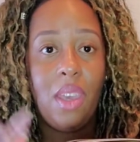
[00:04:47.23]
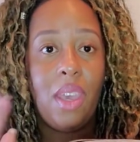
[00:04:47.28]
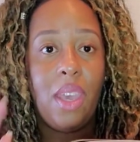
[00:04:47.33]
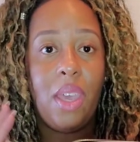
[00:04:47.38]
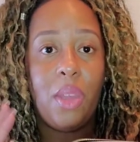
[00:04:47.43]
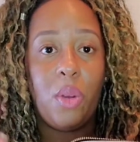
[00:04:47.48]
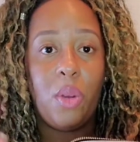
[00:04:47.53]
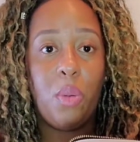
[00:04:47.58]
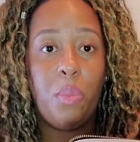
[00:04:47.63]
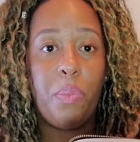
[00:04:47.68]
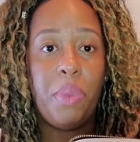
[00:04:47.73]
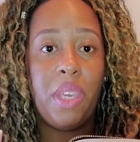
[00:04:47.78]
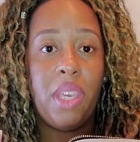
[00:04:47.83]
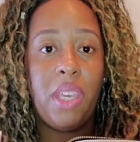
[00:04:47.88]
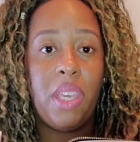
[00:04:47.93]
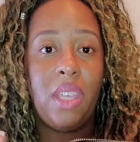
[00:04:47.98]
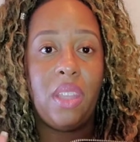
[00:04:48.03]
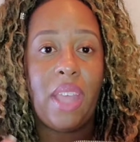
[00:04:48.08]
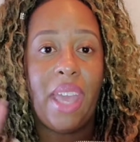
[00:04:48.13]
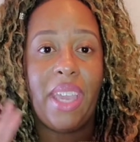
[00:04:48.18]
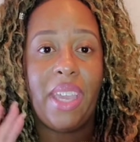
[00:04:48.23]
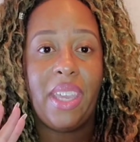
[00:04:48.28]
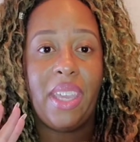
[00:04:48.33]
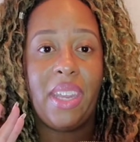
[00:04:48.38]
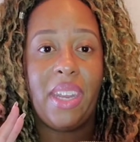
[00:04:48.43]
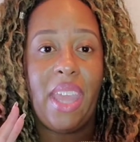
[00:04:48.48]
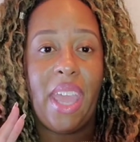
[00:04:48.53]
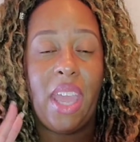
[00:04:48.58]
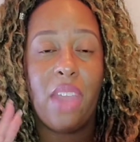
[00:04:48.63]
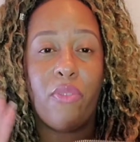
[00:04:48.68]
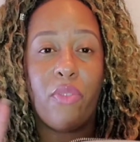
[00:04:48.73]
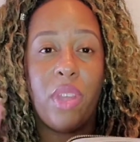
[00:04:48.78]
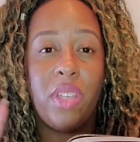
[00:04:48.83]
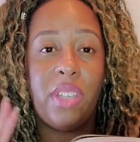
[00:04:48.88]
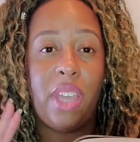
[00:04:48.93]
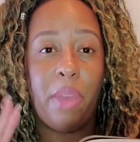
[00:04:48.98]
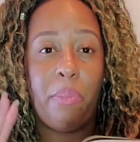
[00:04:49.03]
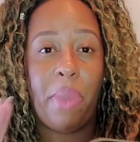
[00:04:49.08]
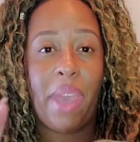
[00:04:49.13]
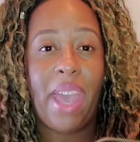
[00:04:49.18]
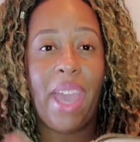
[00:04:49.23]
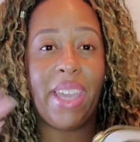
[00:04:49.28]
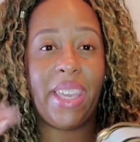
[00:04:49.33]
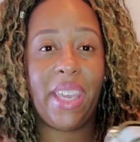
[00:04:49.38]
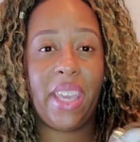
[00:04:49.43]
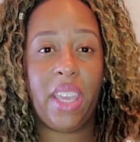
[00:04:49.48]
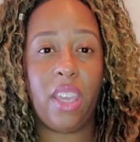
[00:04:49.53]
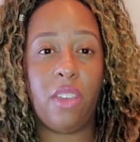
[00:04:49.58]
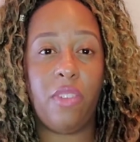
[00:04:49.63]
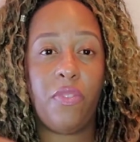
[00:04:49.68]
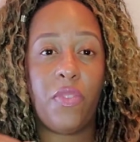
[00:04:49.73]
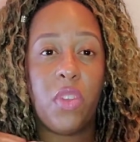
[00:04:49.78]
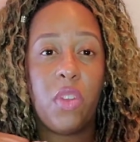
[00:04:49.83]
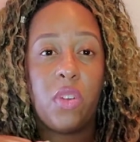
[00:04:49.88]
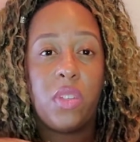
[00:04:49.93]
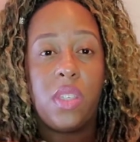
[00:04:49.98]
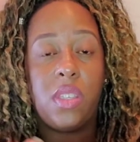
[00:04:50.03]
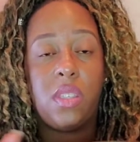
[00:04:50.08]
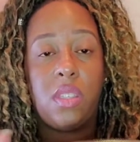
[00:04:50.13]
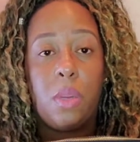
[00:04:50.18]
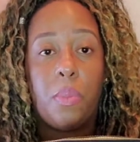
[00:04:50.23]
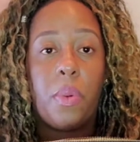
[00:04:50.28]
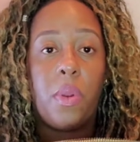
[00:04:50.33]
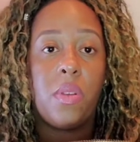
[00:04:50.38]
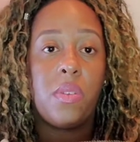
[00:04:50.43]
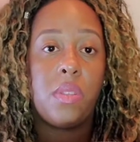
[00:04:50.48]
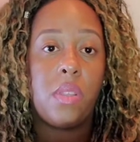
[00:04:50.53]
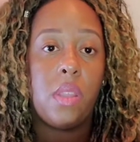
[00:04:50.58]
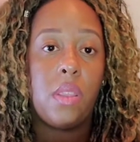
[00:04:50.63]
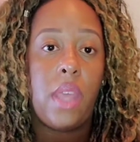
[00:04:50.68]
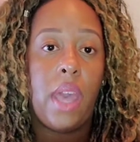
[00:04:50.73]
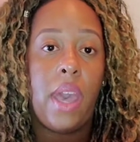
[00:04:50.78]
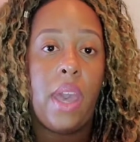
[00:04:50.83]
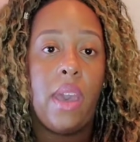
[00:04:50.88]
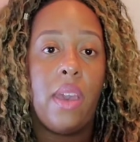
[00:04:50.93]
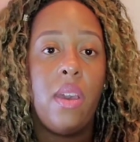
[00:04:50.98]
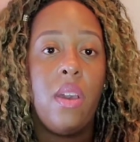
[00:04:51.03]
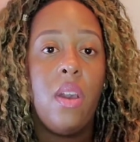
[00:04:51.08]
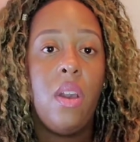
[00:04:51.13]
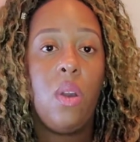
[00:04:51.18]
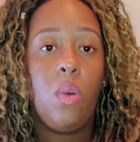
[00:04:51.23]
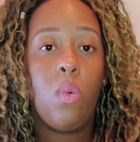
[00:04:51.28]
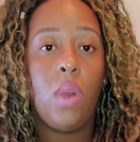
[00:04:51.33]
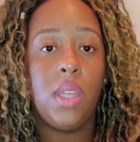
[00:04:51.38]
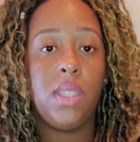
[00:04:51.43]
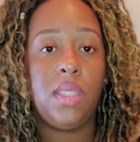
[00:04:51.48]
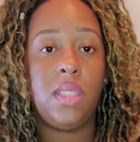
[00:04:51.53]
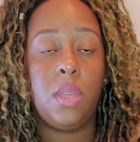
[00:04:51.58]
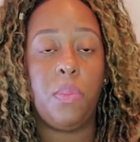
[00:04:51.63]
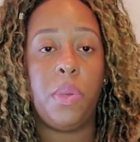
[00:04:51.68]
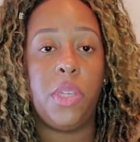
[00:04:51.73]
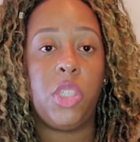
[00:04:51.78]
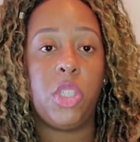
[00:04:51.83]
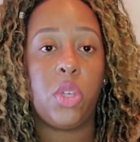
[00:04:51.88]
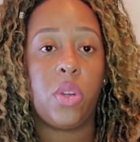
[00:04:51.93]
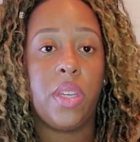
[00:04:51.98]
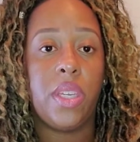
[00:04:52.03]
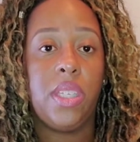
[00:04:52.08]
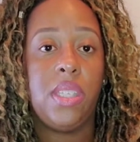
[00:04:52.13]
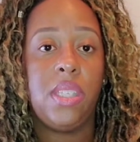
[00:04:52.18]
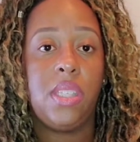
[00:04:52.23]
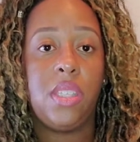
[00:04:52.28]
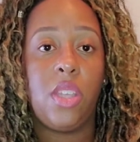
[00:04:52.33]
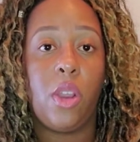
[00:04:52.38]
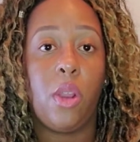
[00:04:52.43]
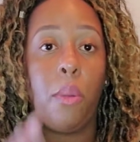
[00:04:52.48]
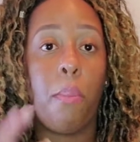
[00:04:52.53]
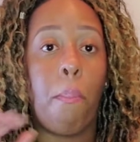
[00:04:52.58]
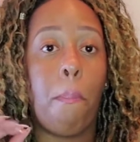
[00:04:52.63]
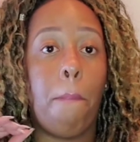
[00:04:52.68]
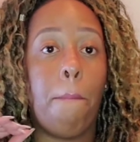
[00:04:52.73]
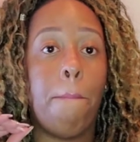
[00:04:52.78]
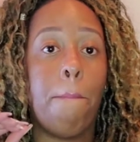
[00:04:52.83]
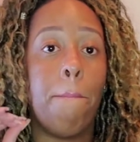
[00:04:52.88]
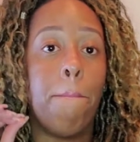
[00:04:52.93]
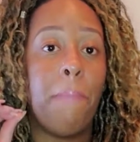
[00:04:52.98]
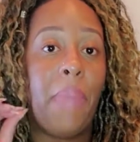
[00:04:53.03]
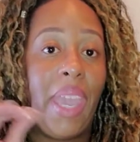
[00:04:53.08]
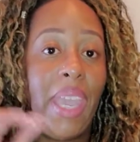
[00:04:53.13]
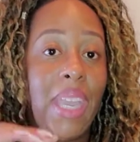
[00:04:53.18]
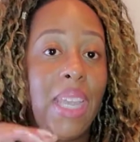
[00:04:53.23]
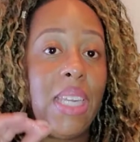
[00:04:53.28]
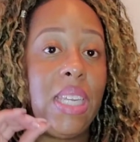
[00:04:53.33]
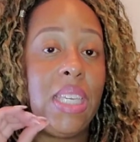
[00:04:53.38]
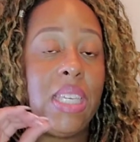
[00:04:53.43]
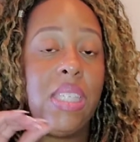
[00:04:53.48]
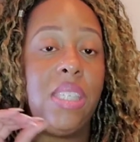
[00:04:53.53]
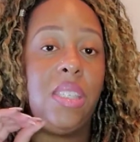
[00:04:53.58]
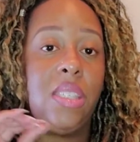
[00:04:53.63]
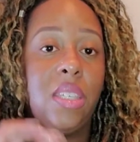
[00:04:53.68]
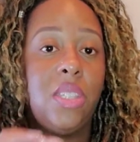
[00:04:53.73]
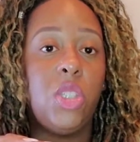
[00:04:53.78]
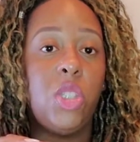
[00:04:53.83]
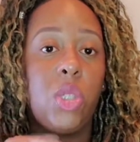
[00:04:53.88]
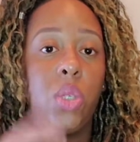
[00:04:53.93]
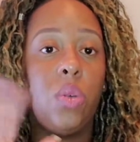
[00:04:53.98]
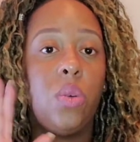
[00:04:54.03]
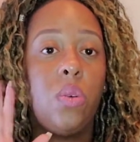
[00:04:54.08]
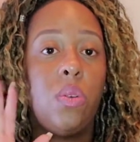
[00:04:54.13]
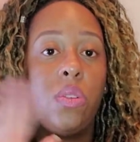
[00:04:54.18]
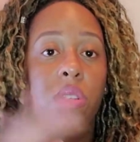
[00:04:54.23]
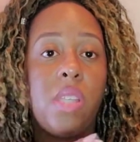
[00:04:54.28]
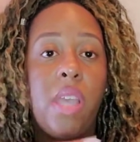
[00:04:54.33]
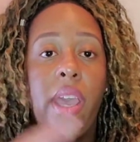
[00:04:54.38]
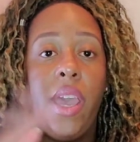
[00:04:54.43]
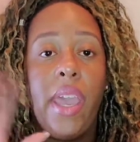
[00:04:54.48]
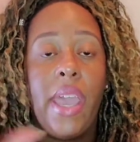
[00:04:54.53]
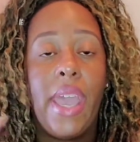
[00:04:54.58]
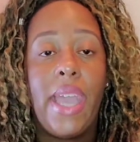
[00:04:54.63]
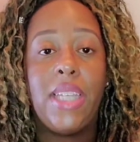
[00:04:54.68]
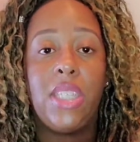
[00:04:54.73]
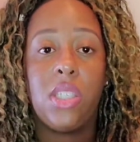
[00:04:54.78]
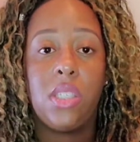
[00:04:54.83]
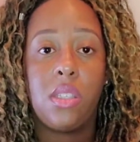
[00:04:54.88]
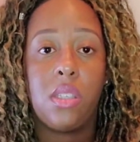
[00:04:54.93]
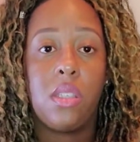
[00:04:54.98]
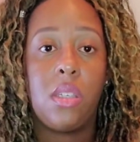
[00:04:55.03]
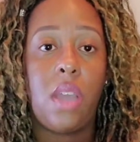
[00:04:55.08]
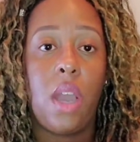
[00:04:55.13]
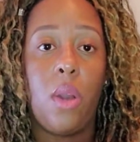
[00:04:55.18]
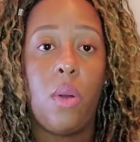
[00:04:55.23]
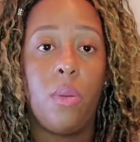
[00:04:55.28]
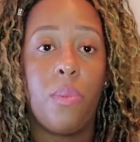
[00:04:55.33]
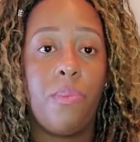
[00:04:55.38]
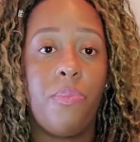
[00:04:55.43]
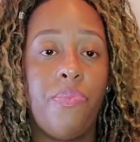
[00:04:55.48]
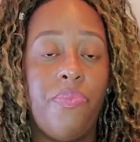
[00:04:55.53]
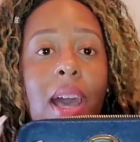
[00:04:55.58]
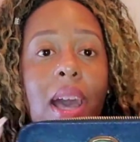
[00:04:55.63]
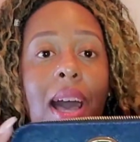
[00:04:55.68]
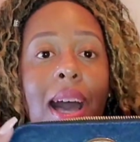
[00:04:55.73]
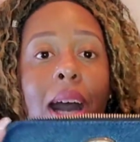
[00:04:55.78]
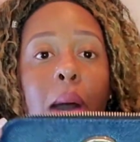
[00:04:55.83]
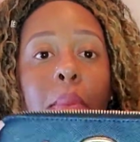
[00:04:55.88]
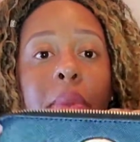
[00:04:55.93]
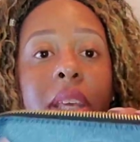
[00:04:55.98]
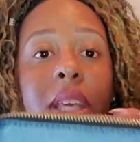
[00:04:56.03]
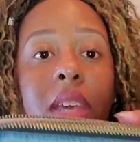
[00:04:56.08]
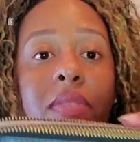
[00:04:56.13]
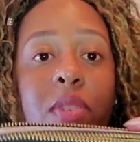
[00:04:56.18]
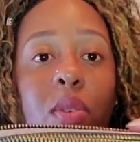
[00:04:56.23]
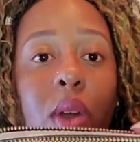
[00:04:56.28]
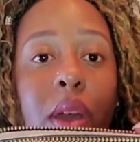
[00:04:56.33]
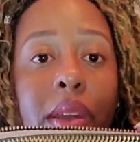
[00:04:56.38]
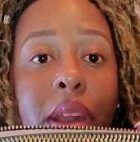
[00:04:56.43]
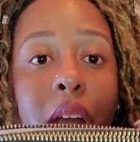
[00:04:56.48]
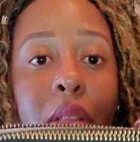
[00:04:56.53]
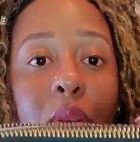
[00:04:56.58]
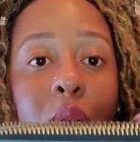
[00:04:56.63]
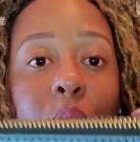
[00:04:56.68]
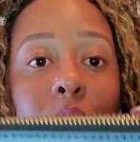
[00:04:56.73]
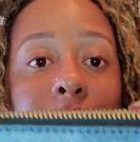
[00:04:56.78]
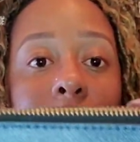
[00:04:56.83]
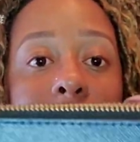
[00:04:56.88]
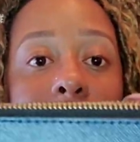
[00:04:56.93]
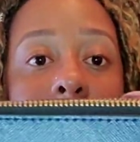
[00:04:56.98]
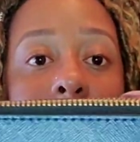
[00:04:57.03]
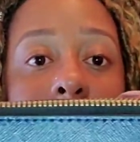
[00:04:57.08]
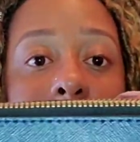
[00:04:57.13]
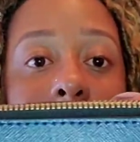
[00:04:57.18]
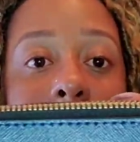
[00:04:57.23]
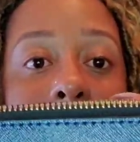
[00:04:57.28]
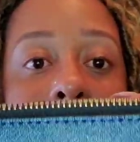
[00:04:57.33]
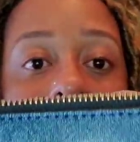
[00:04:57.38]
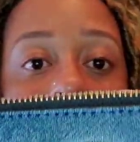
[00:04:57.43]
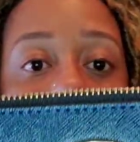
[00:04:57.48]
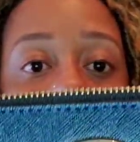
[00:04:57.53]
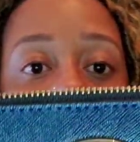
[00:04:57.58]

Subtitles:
It'll be like an everyday bag if you're just a person that wants to put your main essentials and just go. I'm going to give you another look at the